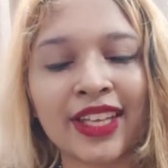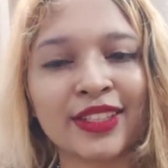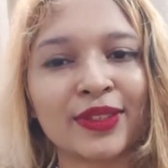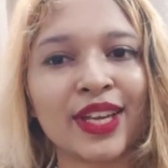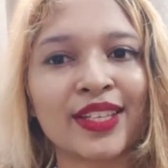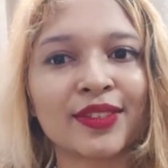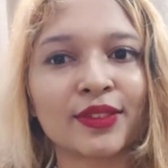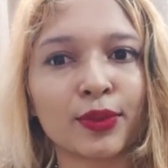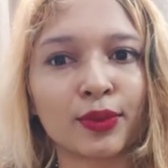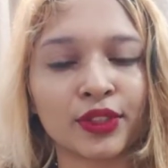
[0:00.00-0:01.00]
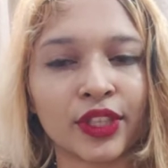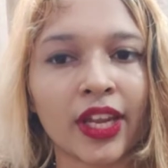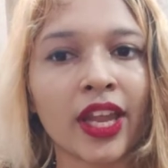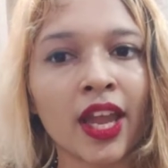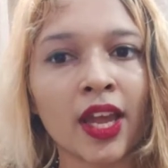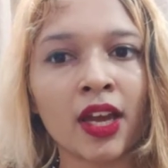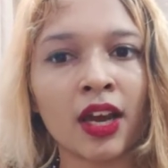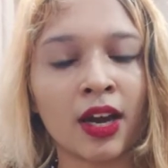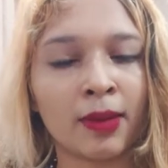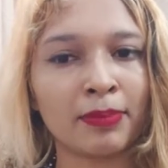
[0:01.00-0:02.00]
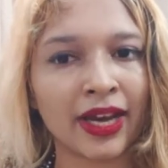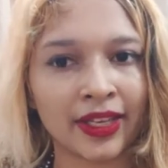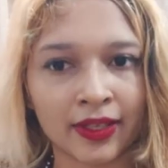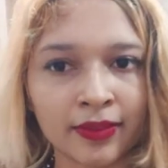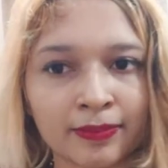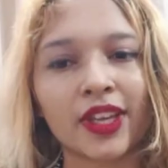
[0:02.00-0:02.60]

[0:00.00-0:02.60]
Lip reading: then you guys could totally buy.